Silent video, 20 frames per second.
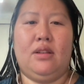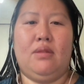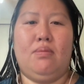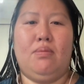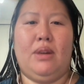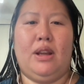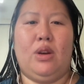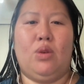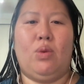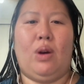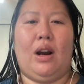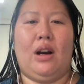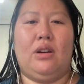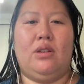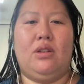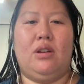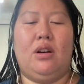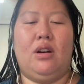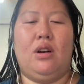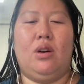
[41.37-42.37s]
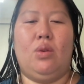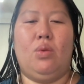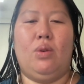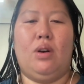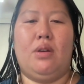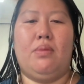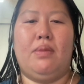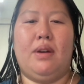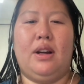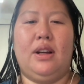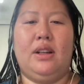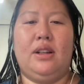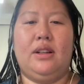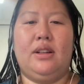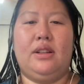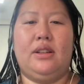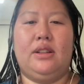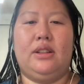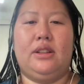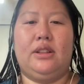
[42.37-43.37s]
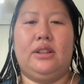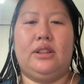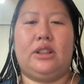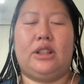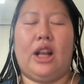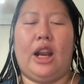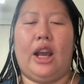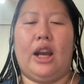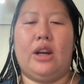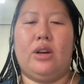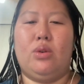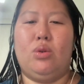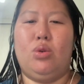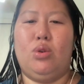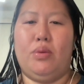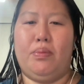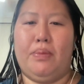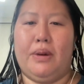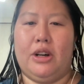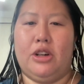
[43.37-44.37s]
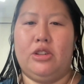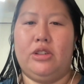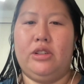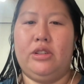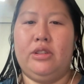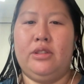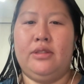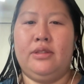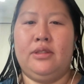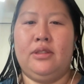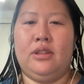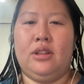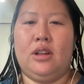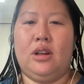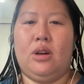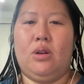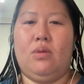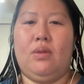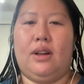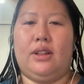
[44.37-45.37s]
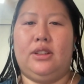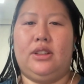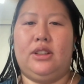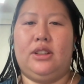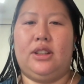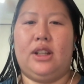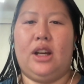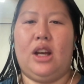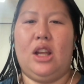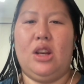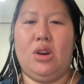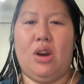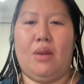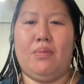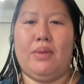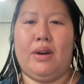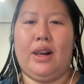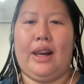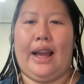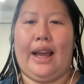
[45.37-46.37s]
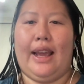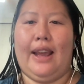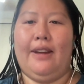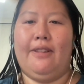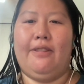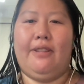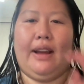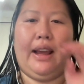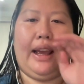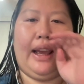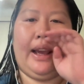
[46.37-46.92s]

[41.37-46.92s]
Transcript: Meanwhile, Wilma Slap Hooper wants a normal life